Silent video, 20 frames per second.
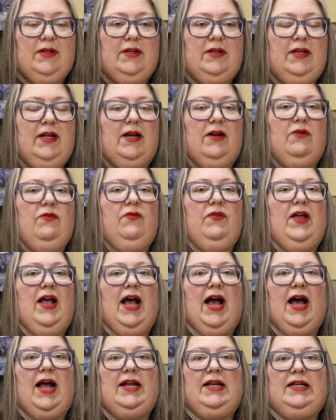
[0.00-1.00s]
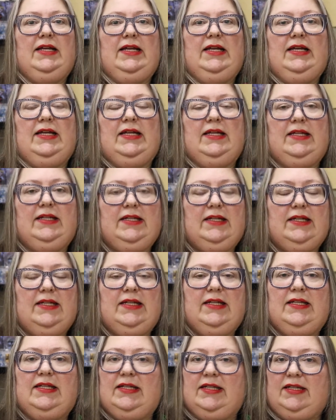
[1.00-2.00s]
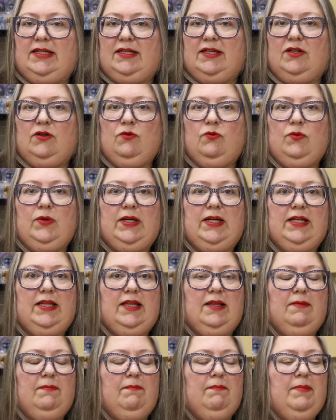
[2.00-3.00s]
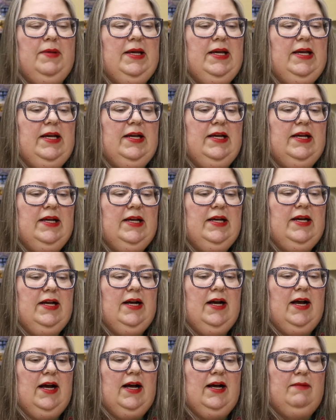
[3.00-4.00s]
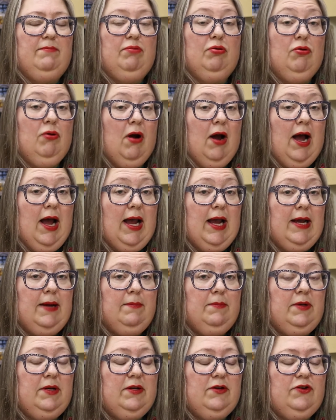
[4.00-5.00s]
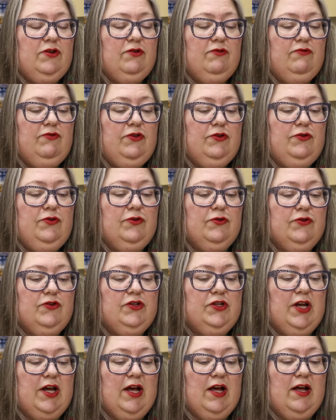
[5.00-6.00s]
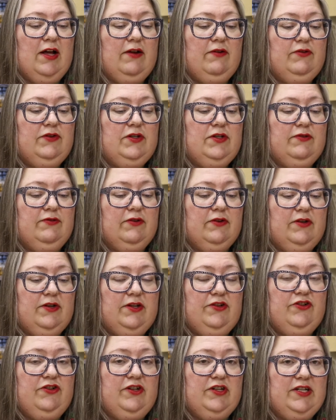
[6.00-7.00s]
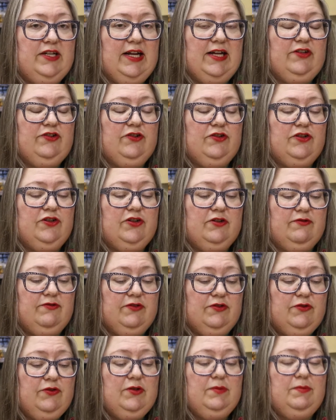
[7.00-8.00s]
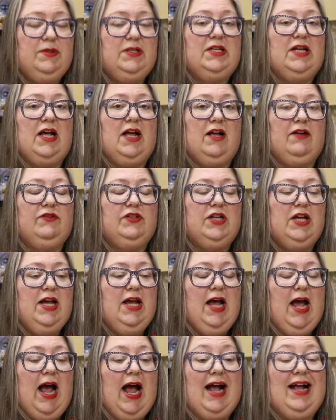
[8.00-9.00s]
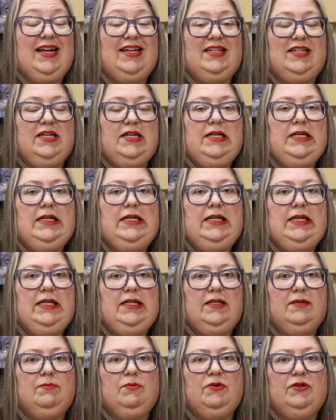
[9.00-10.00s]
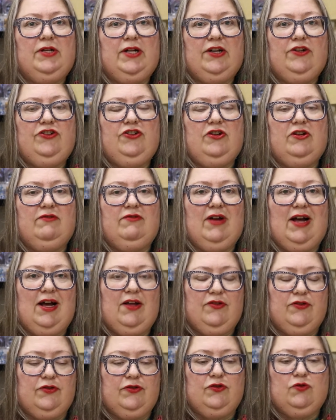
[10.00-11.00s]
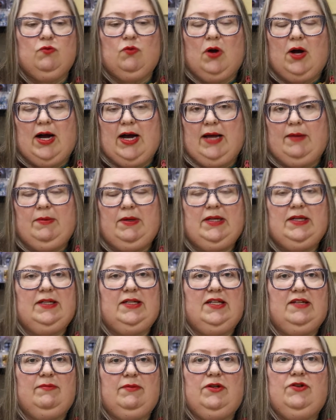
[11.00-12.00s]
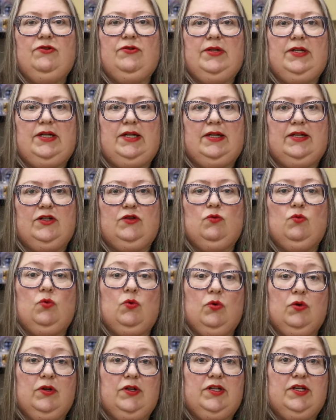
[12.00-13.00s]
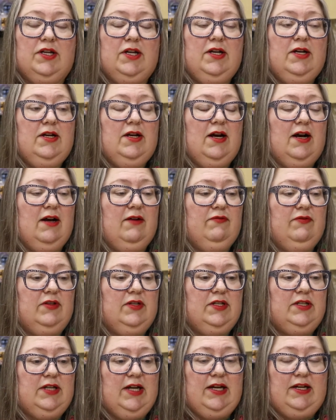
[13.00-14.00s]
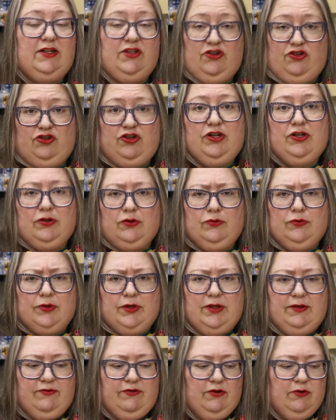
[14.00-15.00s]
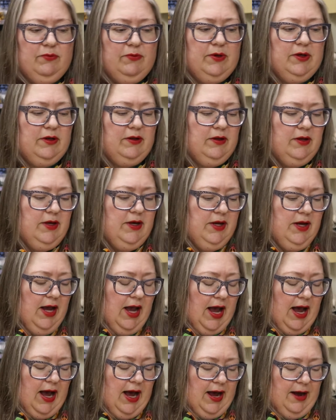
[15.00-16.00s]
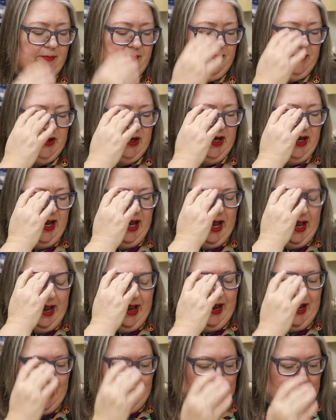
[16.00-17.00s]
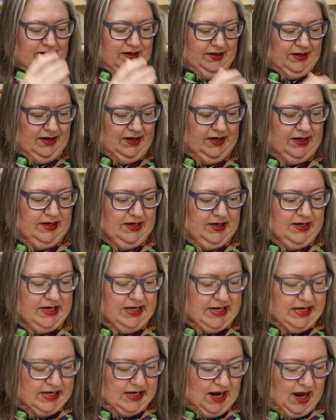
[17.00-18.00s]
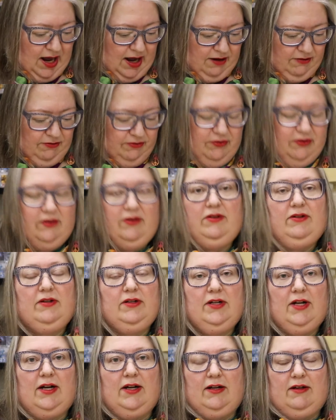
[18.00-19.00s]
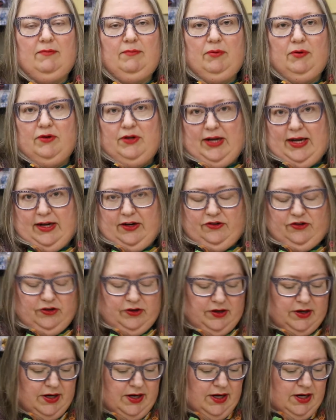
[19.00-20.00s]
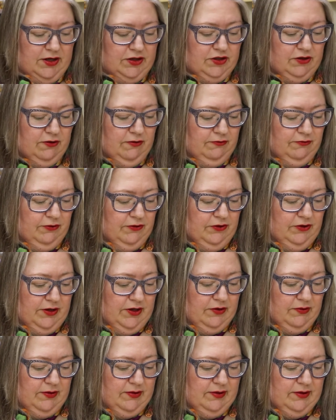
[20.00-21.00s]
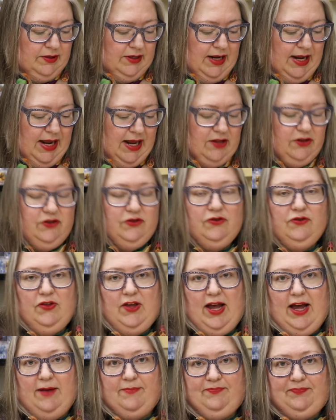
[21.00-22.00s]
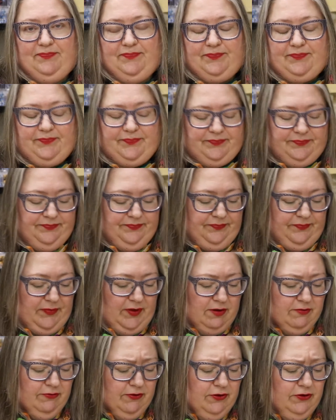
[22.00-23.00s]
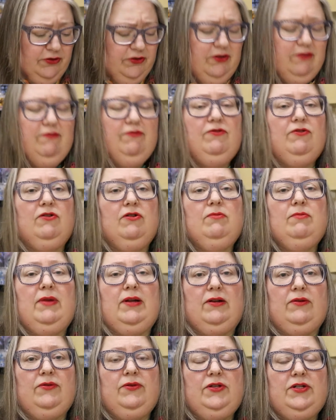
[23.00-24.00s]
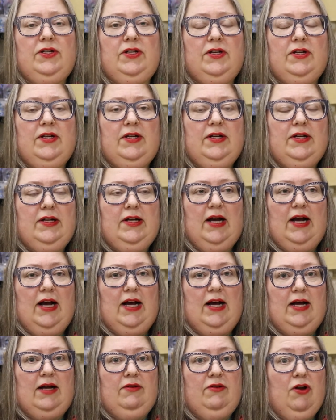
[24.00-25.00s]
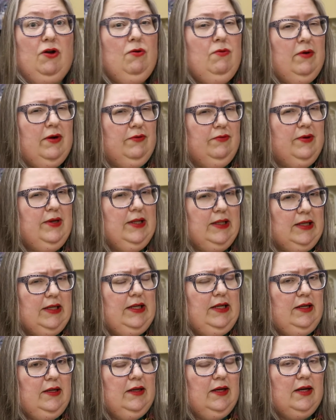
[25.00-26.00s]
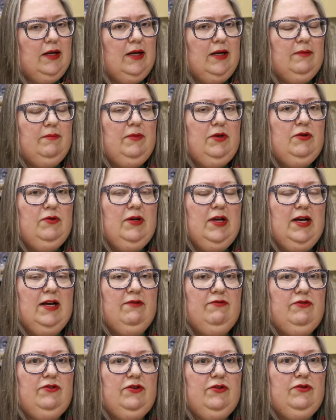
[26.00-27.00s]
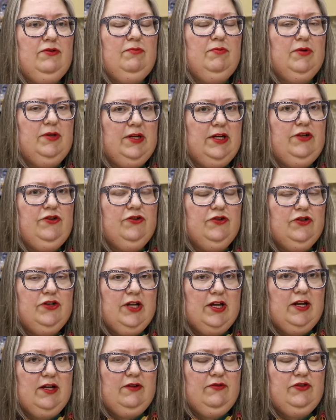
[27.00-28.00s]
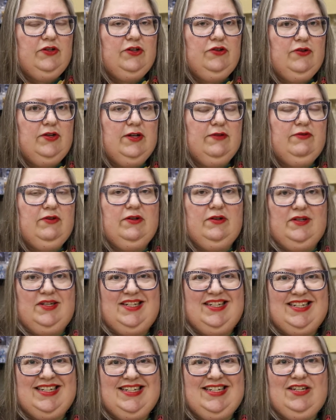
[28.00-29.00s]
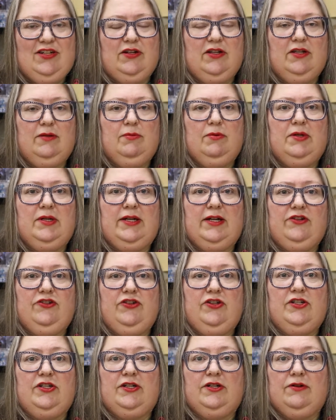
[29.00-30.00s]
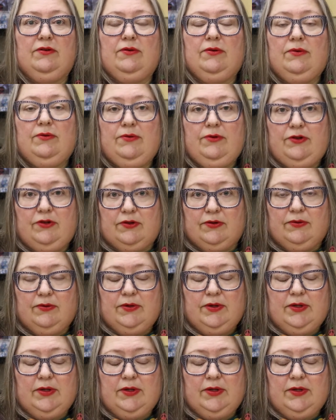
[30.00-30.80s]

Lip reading: Now that is consistent with being primed to view yourselves, for Indigenous nationals to view themselves as needing the protection of others. Why? Because they've been treated as wards of the state, as children, if you will, and in need of protection. So to answer that, first and foremost, no one really. You have to protect yourselves, and you have to insist on the protections that are owed you.